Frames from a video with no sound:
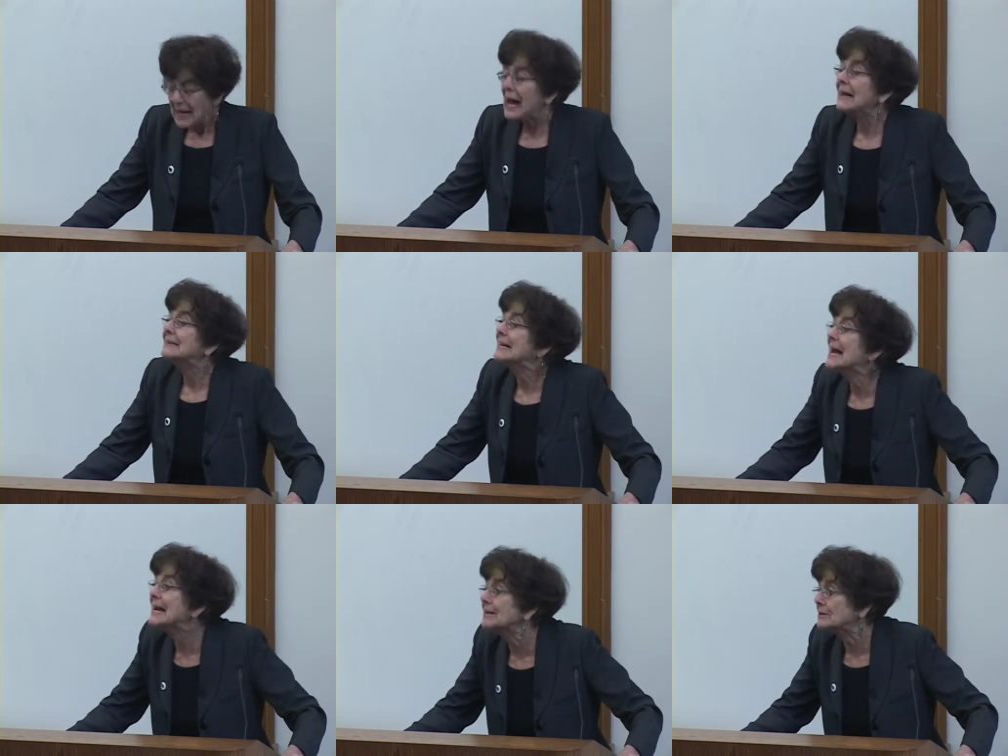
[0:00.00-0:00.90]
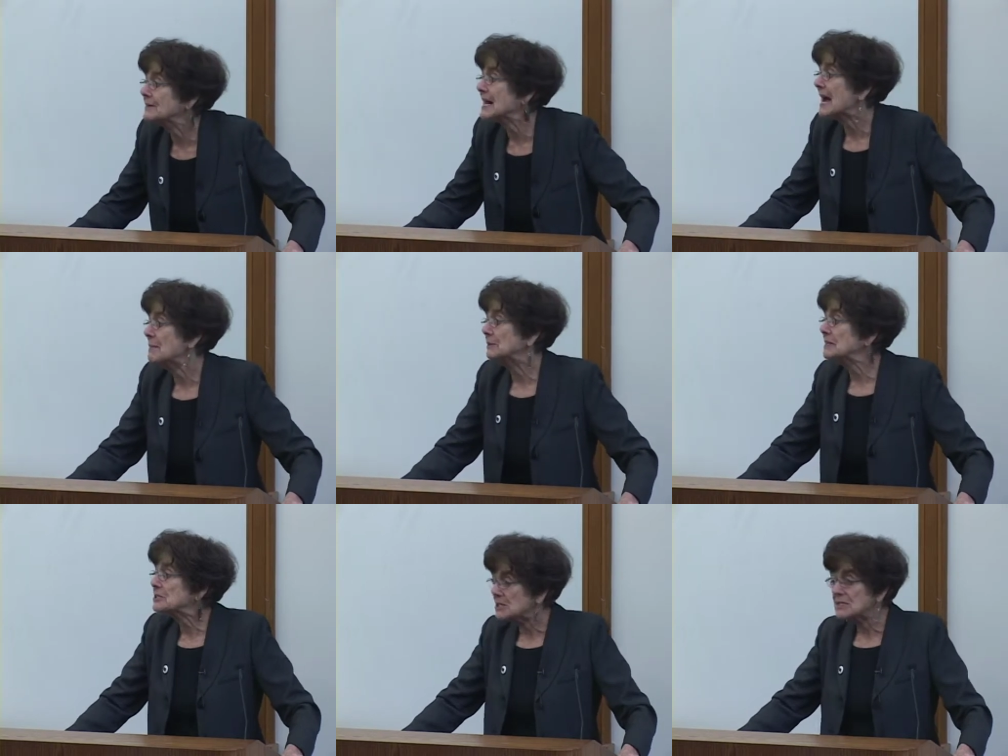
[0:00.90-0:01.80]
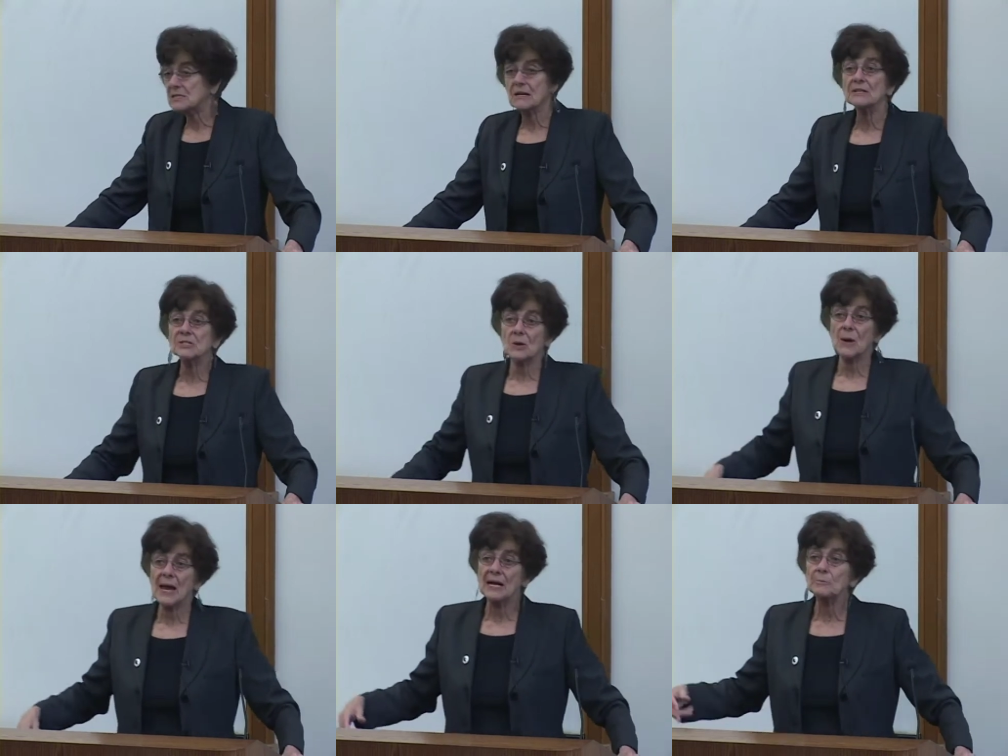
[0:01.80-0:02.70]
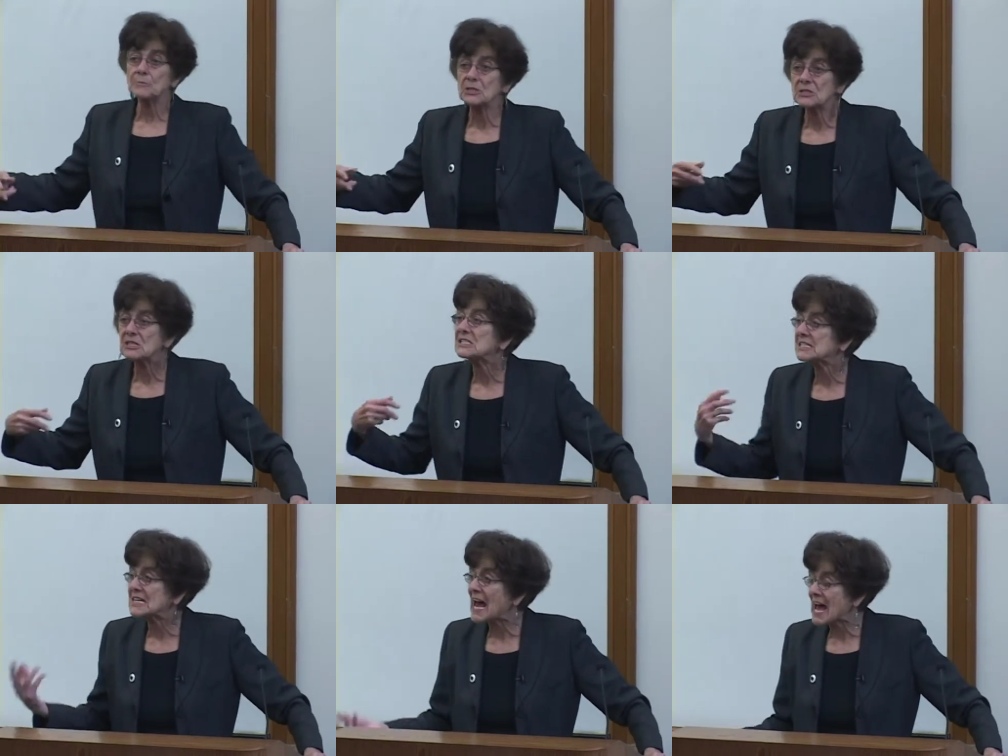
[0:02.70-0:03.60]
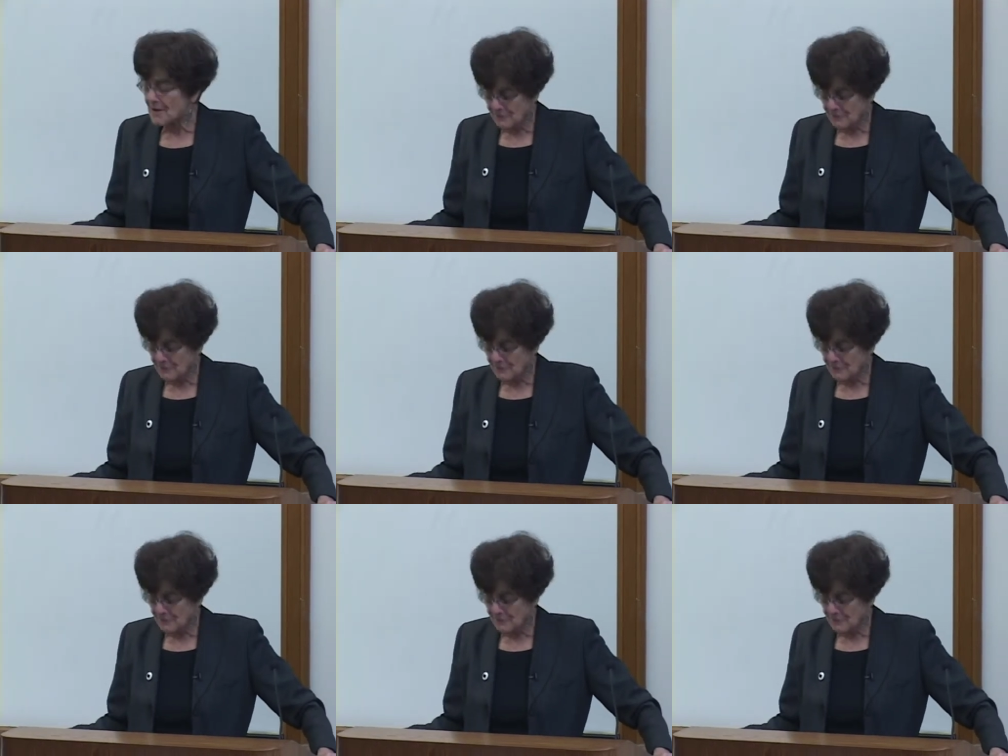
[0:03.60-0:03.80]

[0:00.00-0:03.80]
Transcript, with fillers: And later, the abolitionists also helped to staff